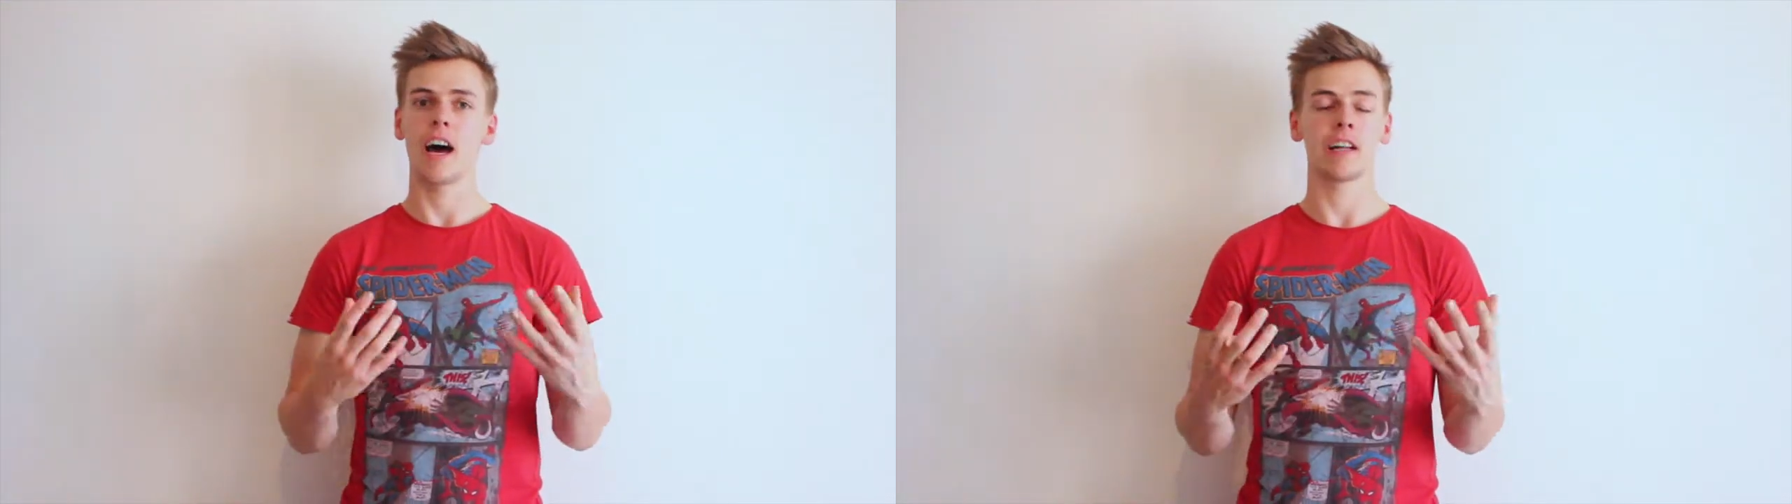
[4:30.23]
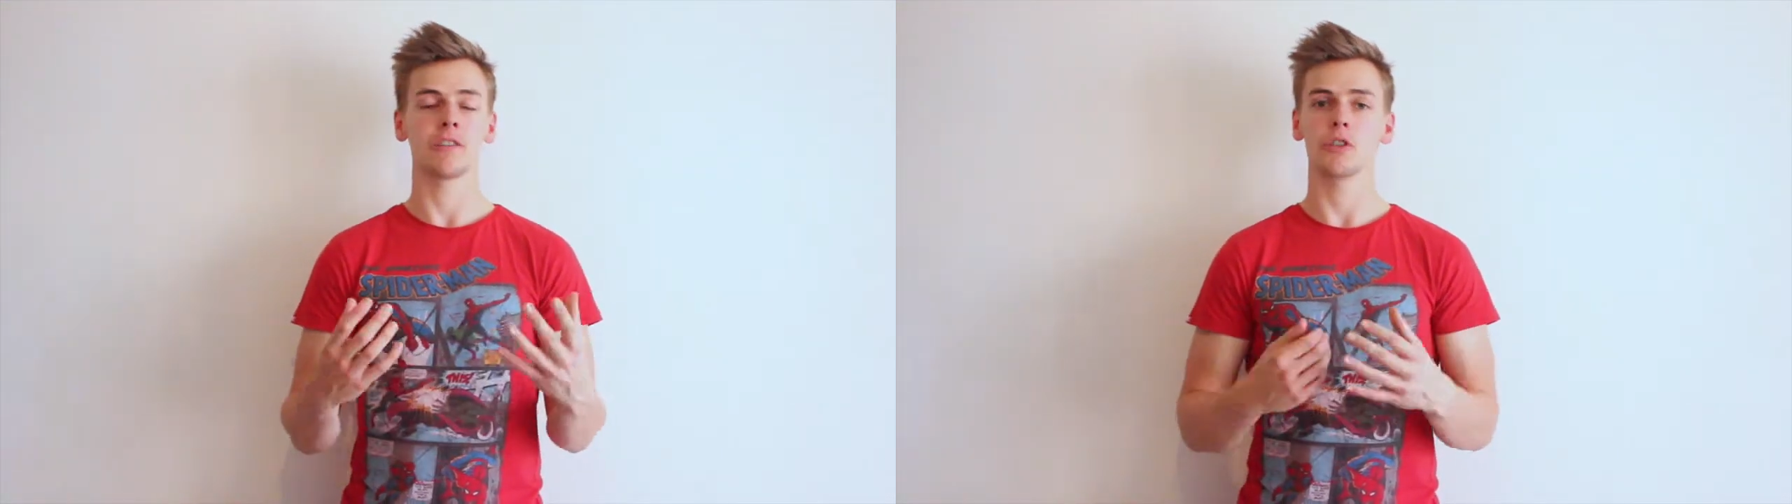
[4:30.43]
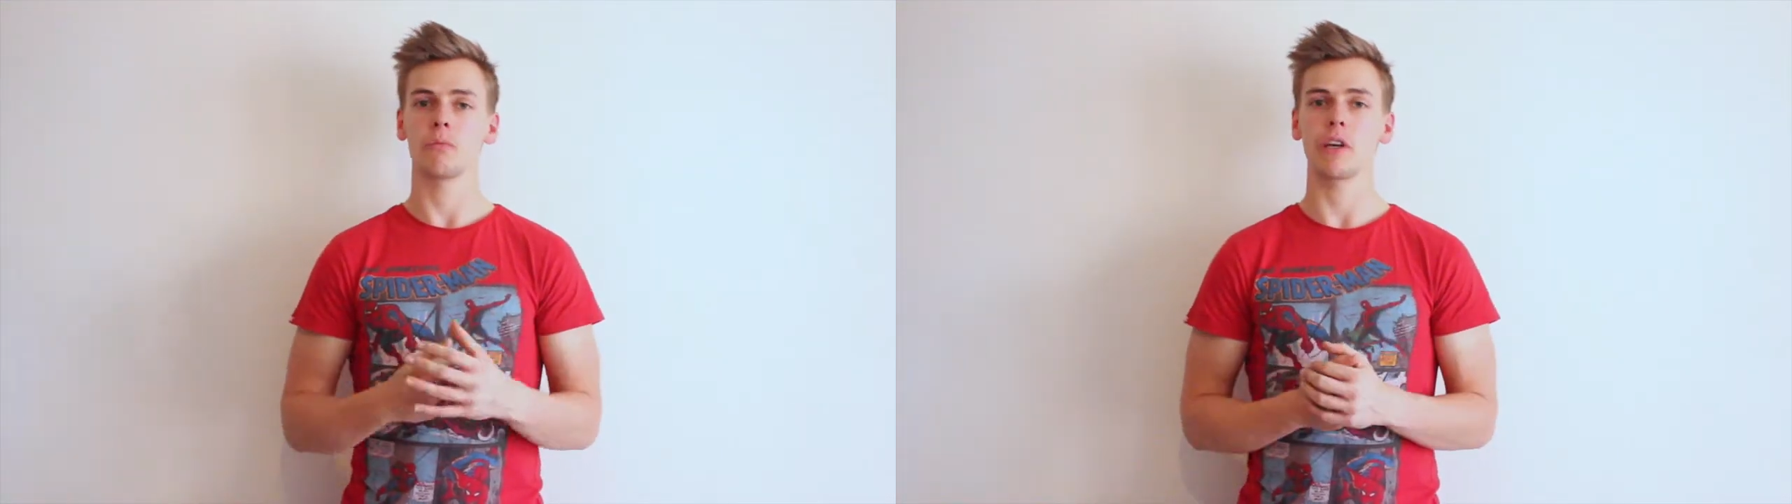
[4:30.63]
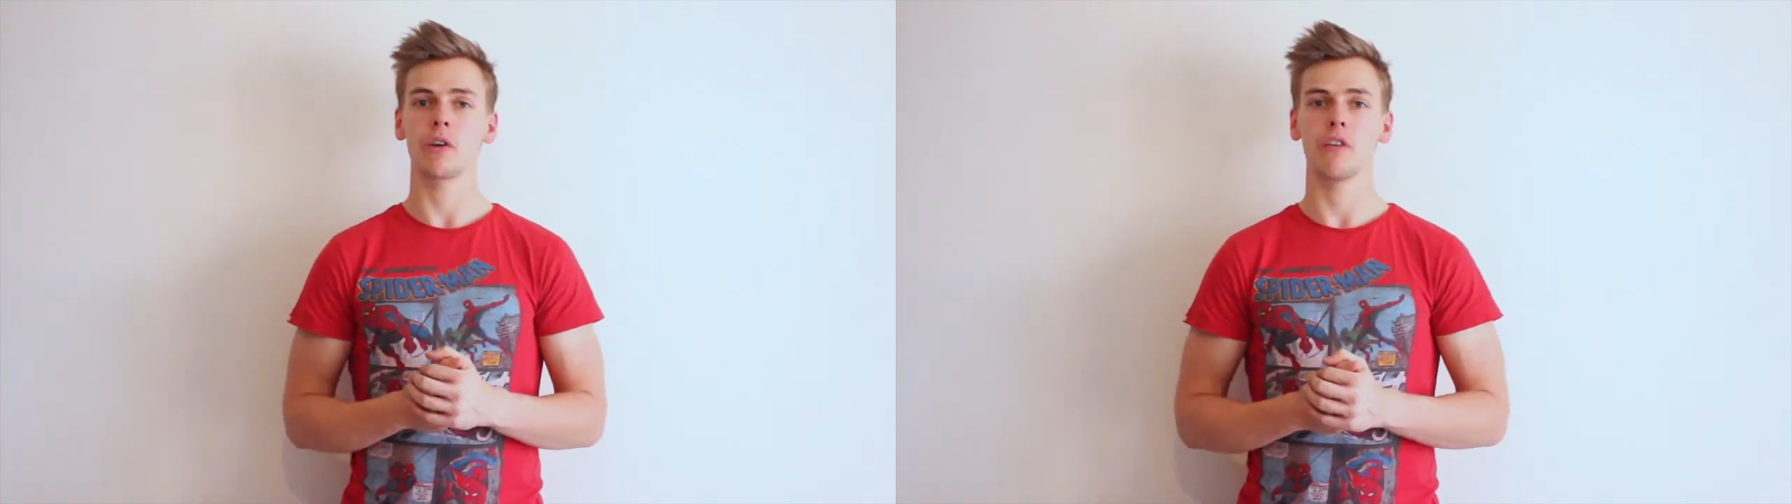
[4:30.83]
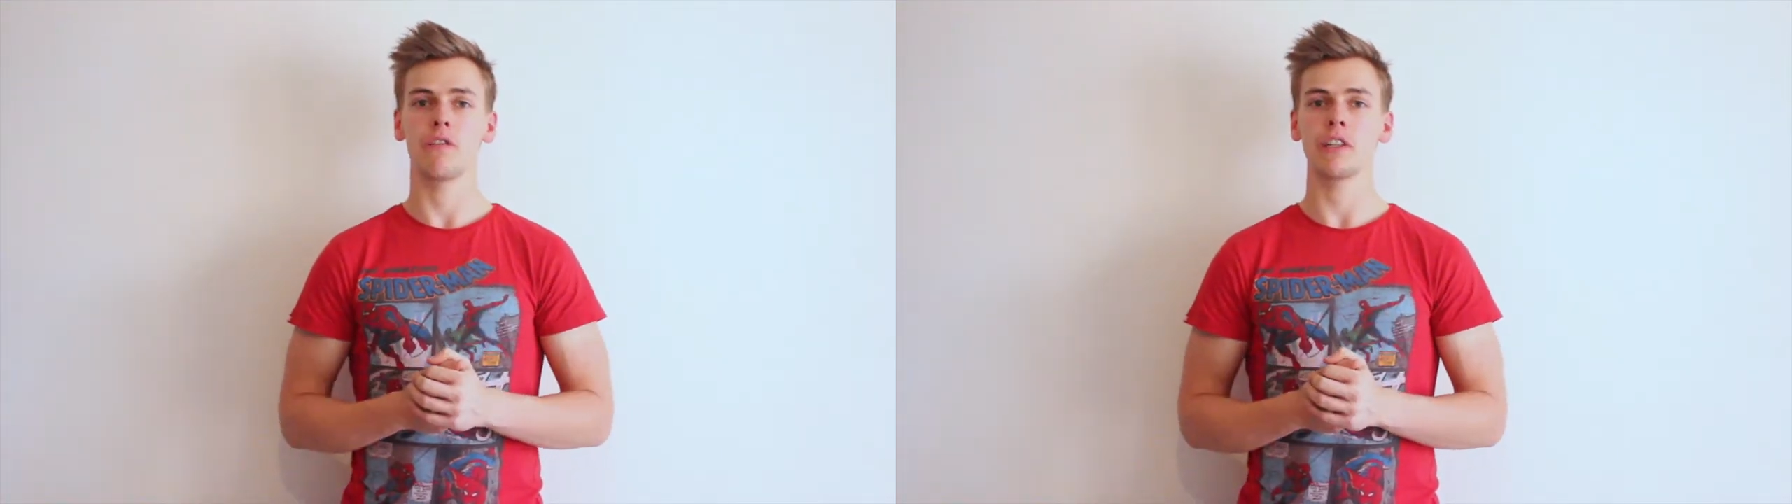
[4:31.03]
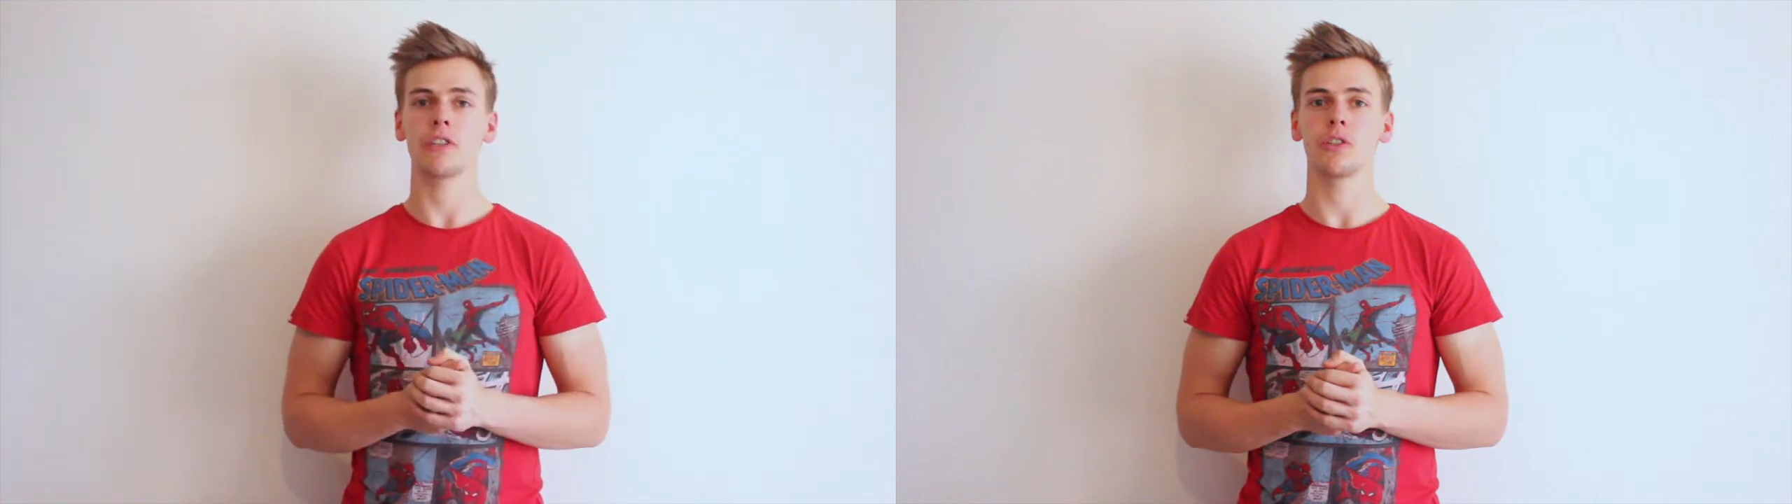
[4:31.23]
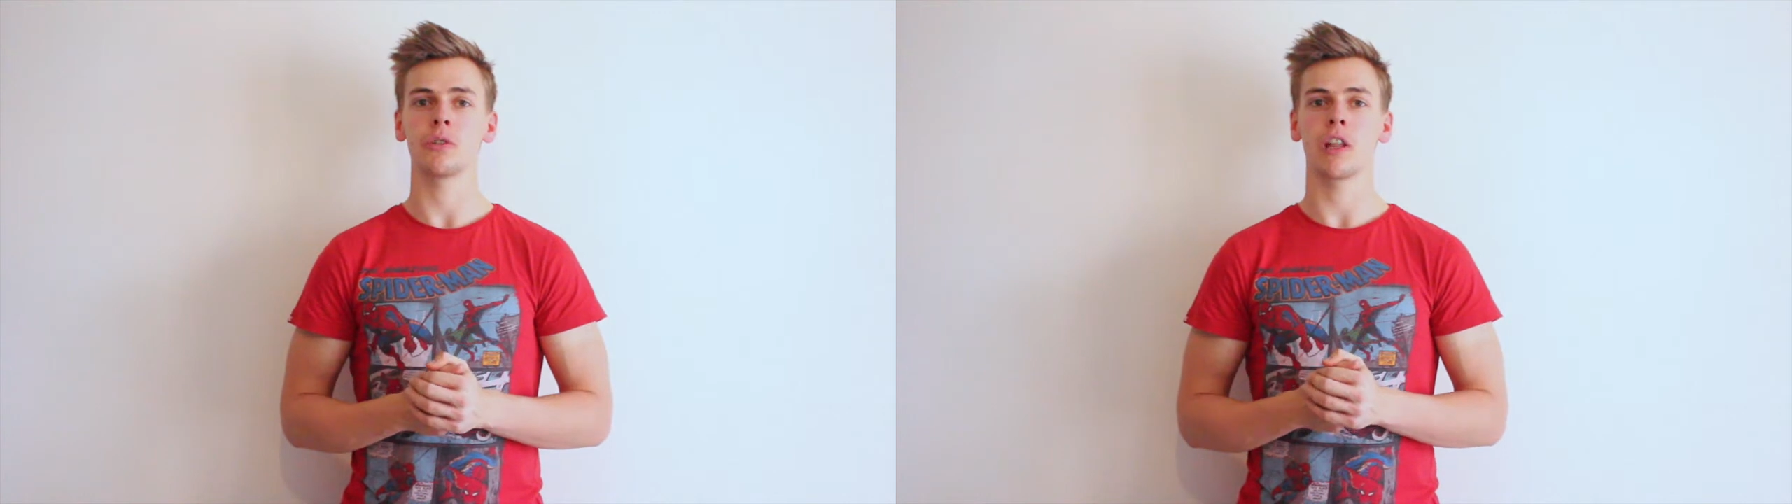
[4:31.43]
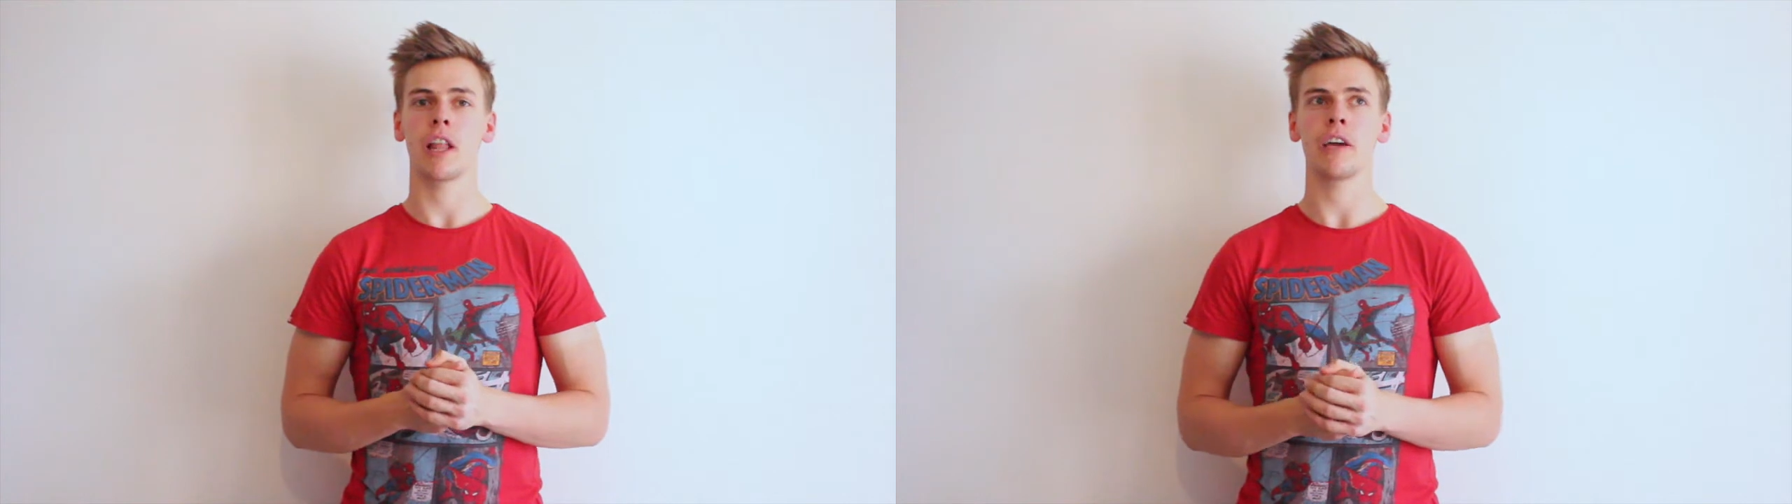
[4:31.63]
and just make your fit
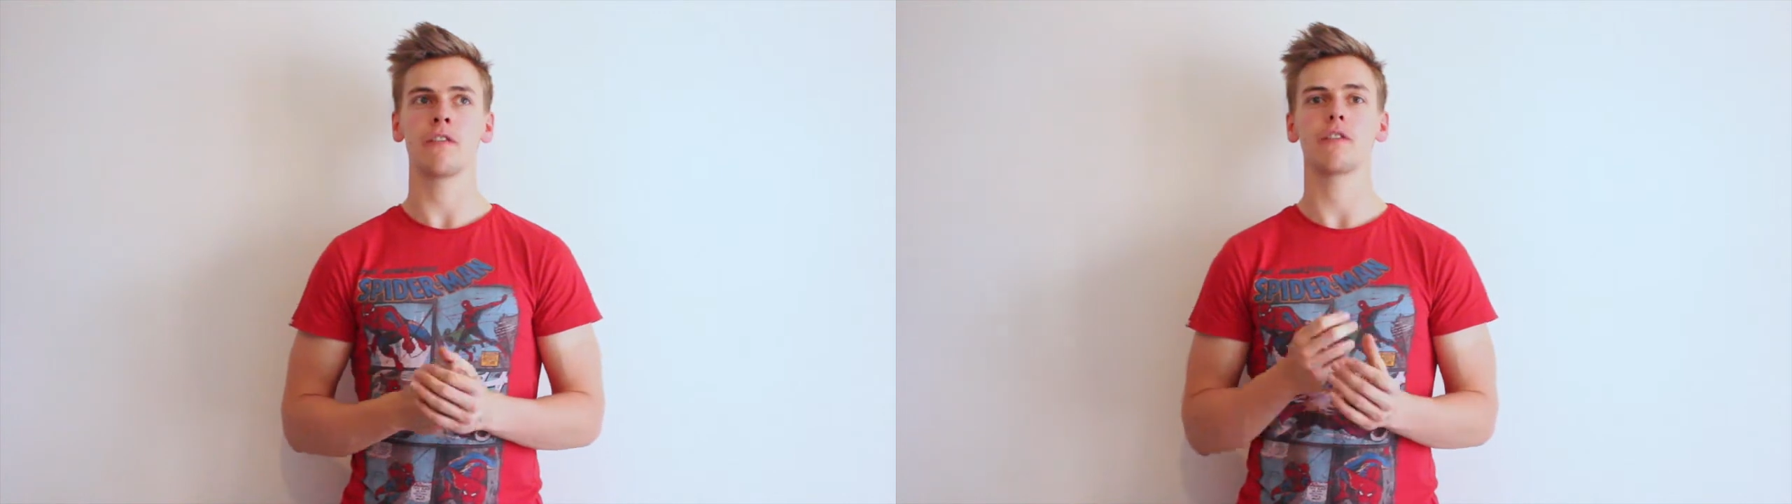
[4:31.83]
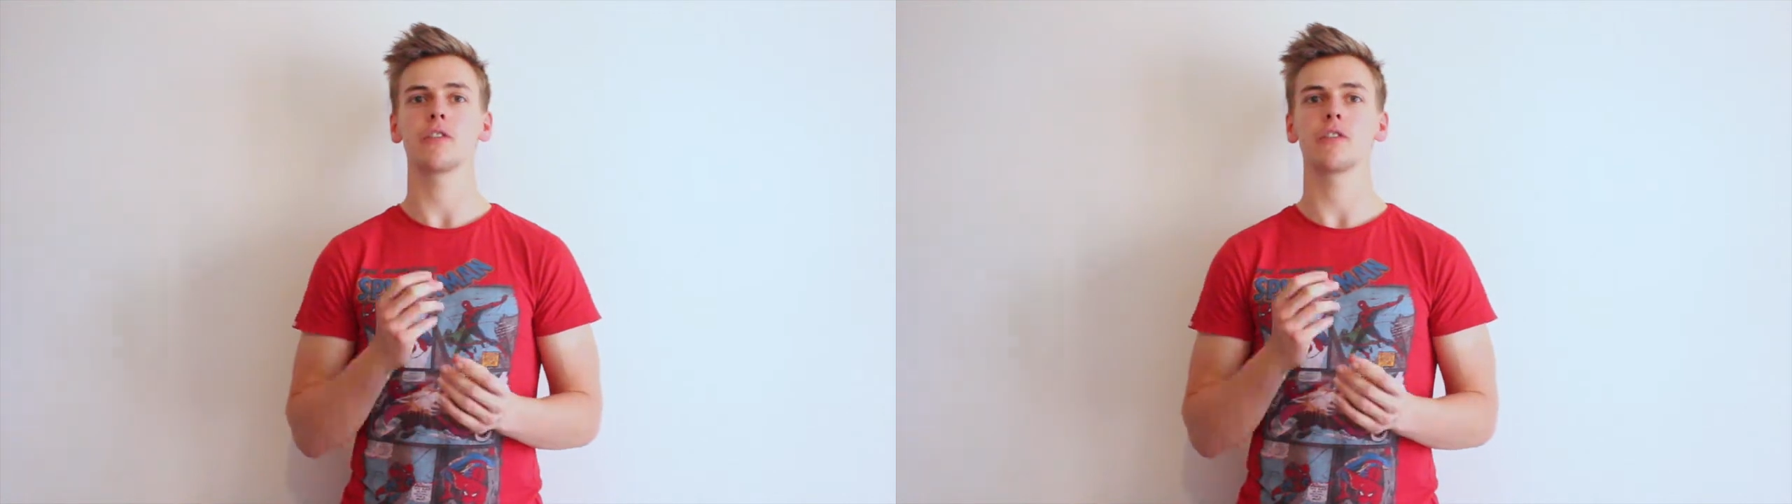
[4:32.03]
student life